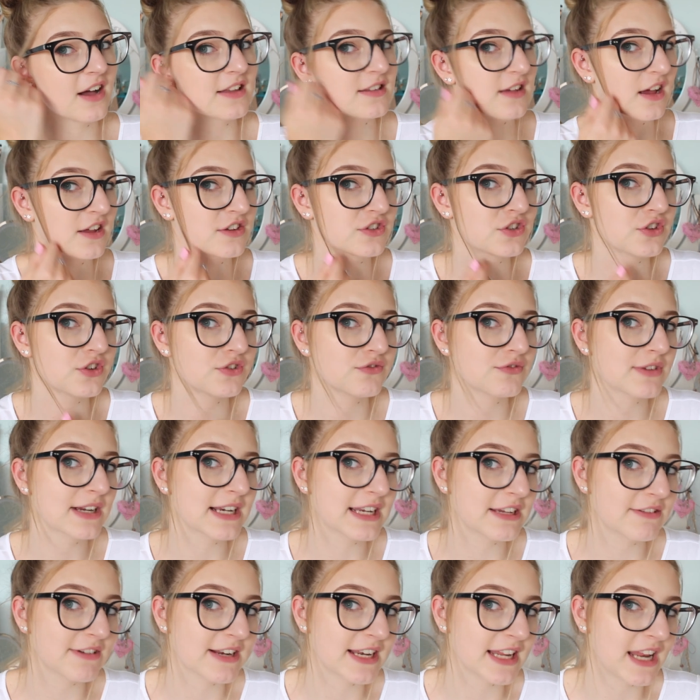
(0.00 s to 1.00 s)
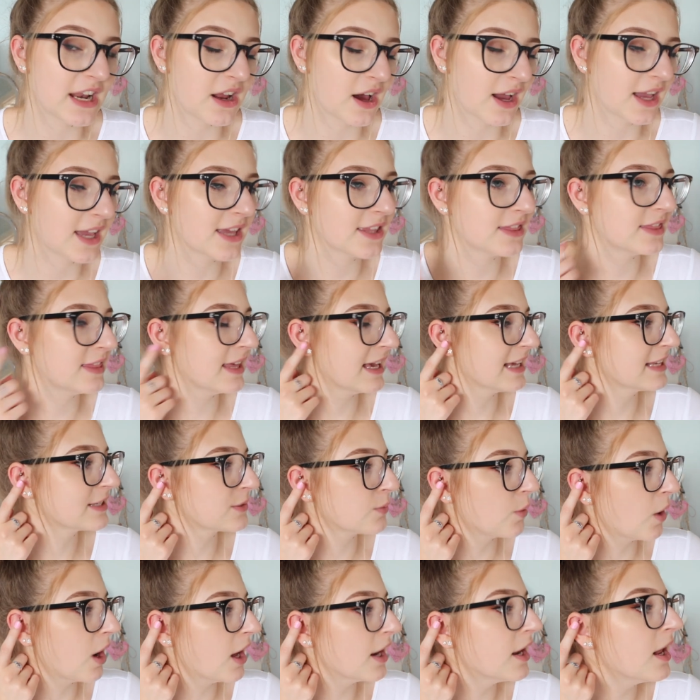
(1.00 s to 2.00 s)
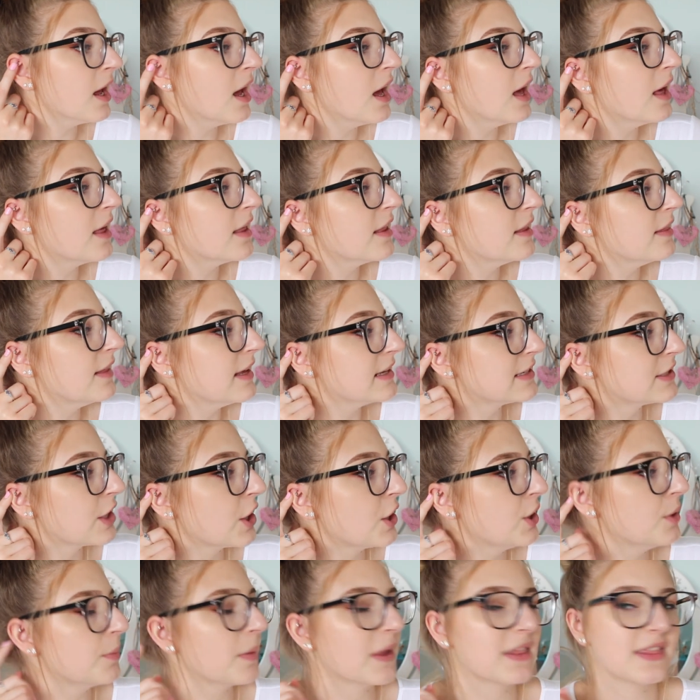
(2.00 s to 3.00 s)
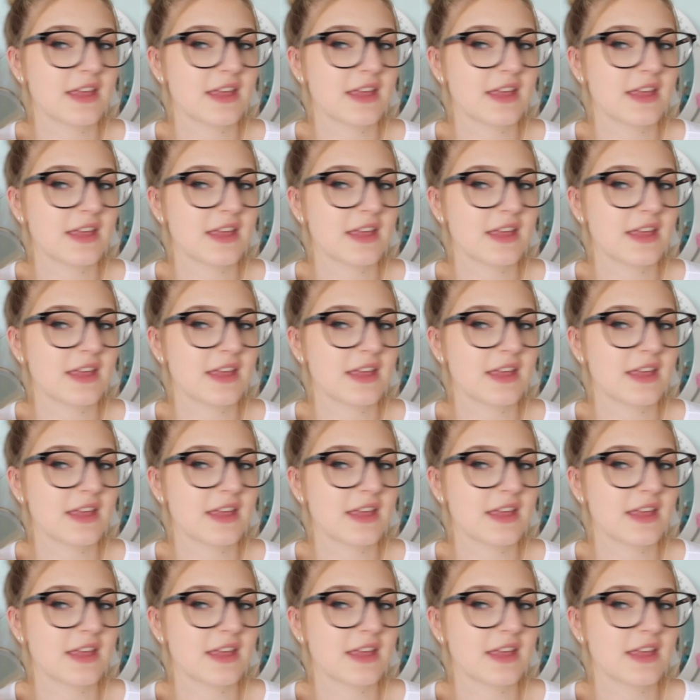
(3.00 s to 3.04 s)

guys, I do really, really like this one, this hoop.